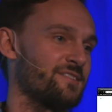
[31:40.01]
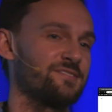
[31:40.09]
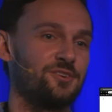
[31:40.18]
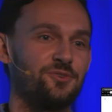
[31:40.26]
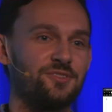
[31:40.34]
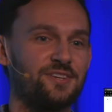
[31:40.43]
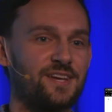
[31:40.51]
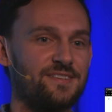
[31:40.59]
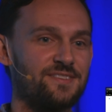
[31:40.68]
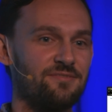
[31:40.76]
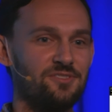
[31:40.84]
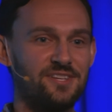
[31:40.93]
So in the
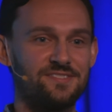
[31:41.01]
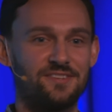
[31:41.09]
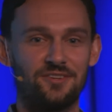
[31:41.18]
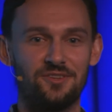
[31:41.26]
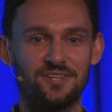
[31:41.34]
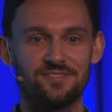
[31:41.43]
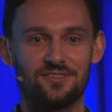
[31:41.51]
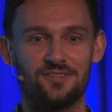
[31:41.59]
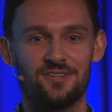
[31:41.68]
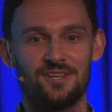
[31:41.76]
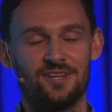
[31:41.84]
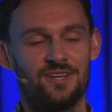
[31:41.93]
case of lists in Elixir,
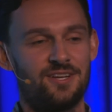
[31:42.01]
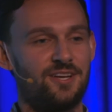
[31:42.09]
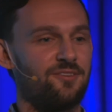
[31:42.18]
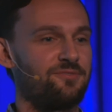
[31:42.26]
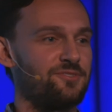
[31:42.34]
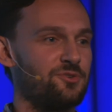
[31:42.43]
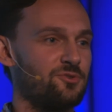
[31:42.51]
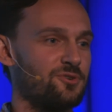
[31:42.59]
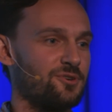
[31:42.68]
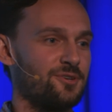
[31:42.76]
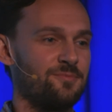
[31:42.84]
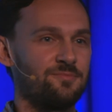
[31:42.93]
if
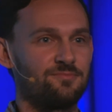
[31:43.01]
you're